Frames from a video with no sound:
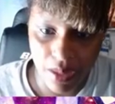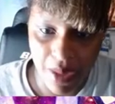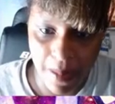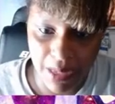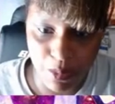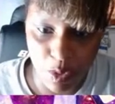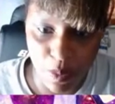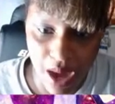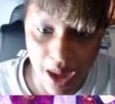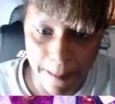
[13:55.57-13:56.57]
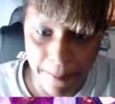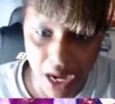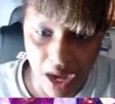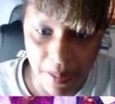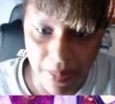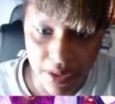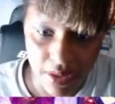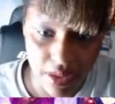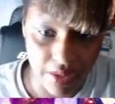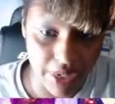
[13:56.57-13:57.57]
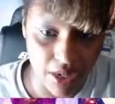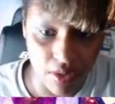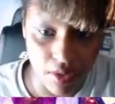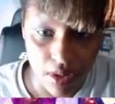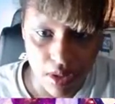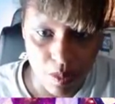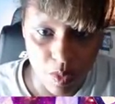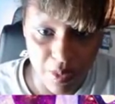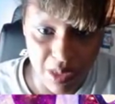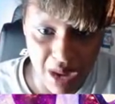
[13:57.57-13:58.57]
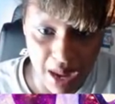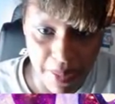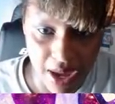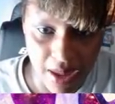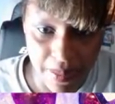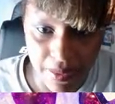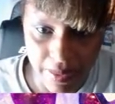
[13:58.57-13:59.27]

Poppity poo pop pop. There we go. The pop pop.